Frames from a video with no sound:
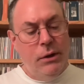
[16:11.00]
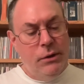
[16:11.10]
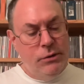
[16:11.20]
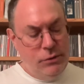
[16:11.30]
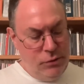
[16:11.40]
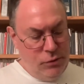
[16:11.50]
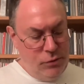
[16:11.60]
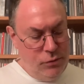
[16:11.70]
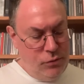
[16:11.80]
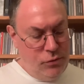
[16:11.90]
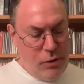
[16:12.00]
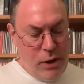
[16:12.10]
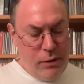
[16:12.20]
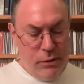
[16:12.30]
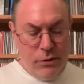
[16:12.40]
This is a
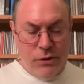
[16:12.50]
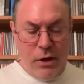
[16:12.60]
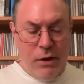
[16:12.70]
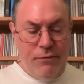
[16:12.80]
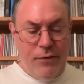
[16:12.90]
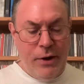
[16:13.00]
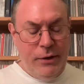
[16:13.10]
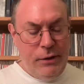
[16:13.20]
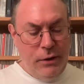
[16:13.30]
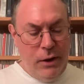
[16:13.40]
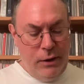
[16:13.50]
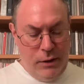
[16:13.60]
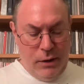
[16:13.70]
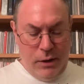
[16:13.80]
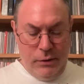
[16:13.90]
drag because I gotta find it.
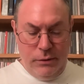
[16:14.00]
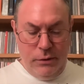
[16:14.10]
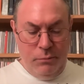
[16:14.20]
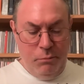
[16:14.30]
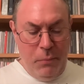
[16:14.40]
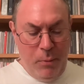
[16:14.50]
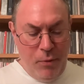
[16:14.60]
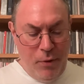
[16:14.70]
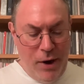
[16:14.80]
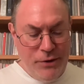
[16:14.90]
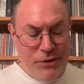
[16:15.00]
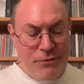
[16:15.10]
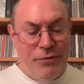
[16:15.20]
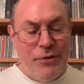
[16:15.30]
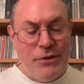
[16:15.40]
I didn't memorize it
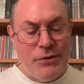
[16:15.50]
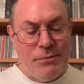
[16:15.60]
for this.